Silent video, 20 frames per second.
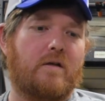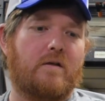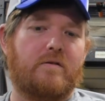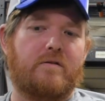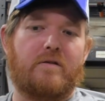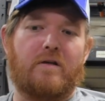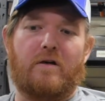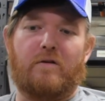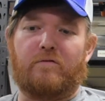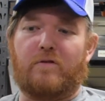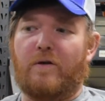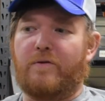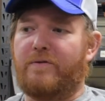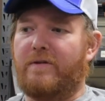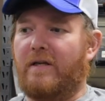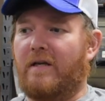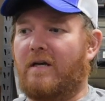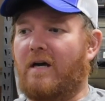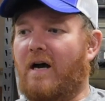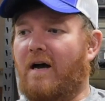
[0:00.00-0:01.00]
So
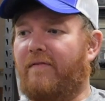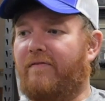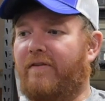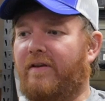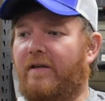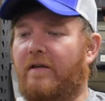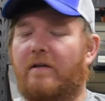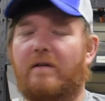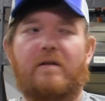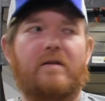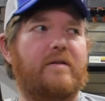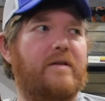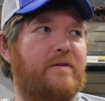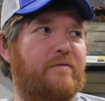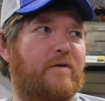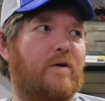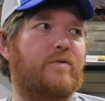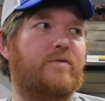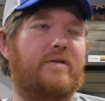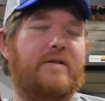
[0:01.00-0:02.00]
roasting coffee,
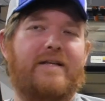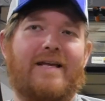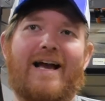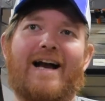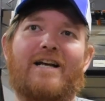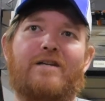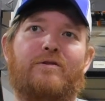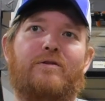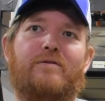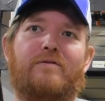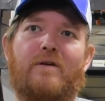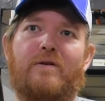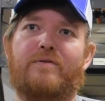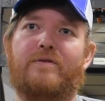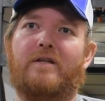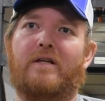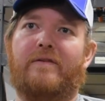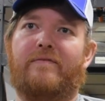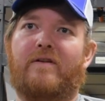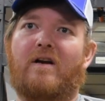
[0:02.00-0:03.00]
the actual
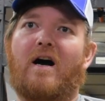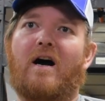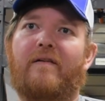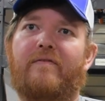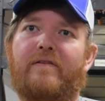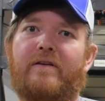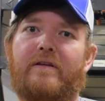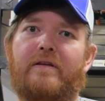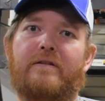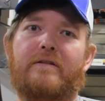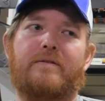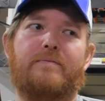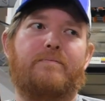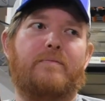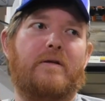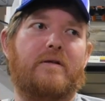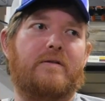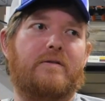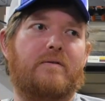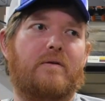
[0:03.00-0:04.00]
roasting of coffee
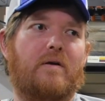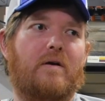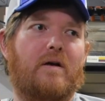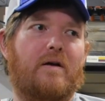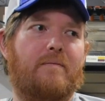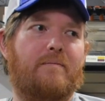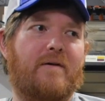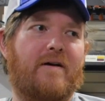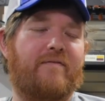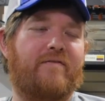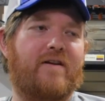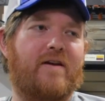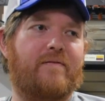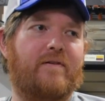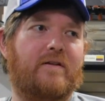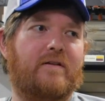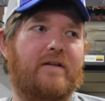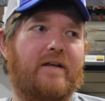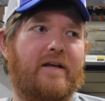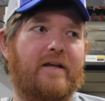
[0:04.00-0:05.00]
is my
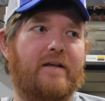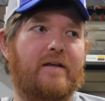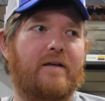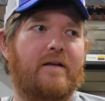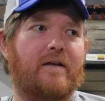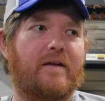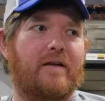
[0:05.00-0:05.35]
favorite thing.